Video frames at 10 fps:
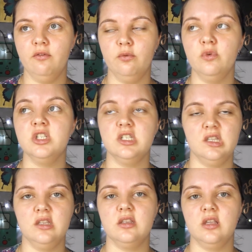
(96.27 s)
which is
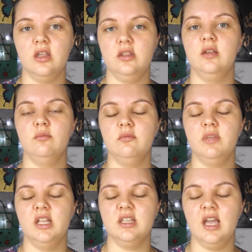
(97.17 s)
disgusting that
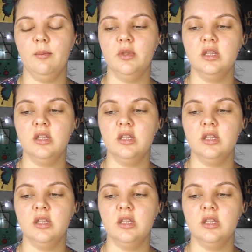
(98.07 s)
this happened.